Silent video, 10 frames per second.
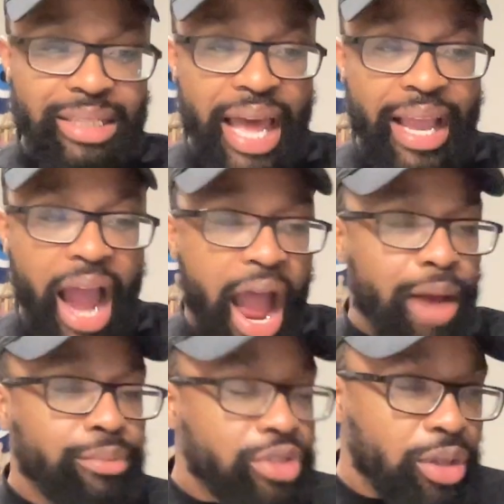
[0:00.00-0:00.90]
Like,
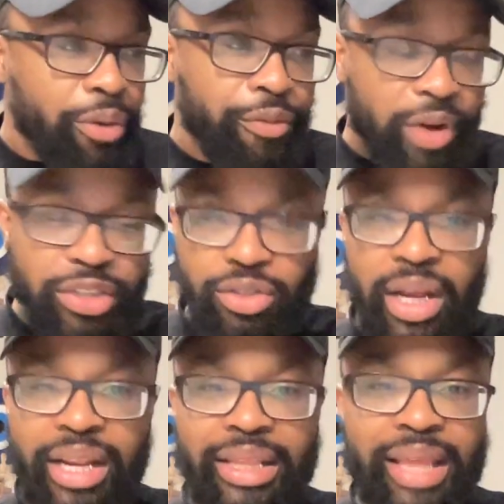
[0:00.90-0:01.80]
I'm so
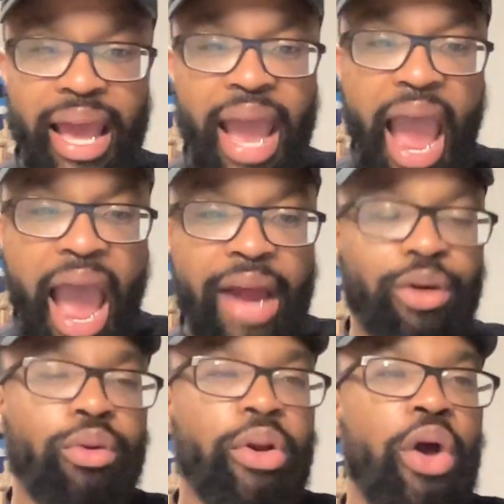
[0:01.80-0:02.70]
frustrated that I
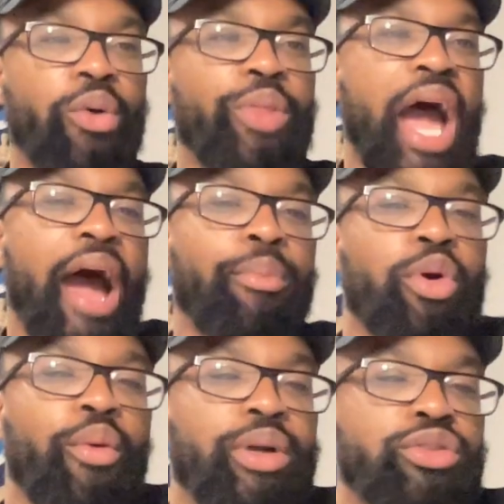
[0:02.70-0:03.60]
don't know that I'm
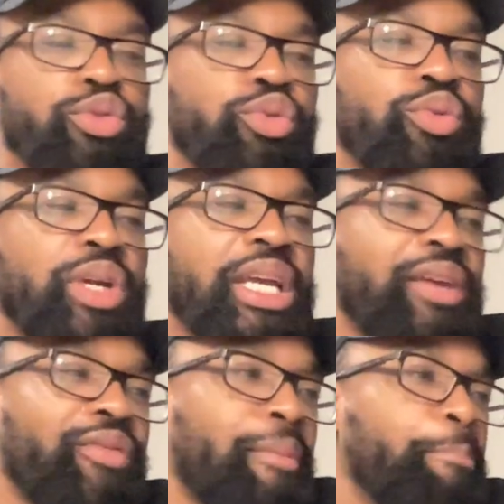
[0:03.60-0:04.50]
going to
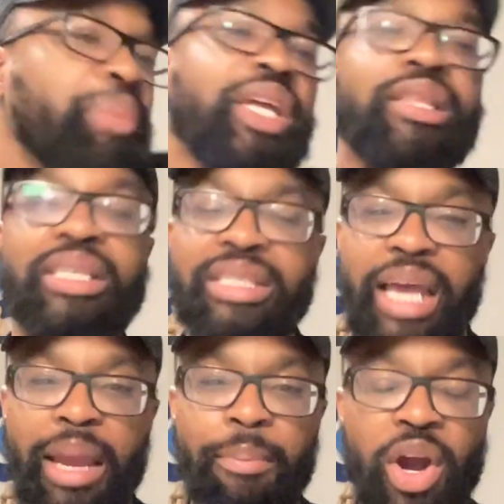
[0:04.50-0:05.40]
even be the
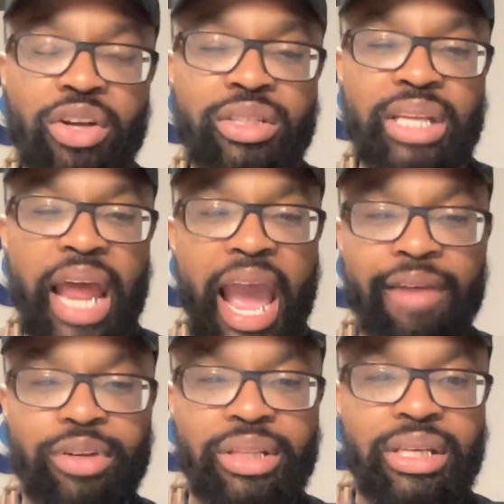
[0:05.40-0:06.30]
same person
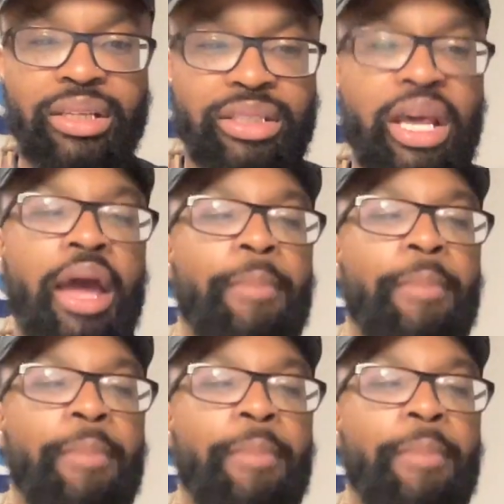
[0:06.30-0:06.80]
after this,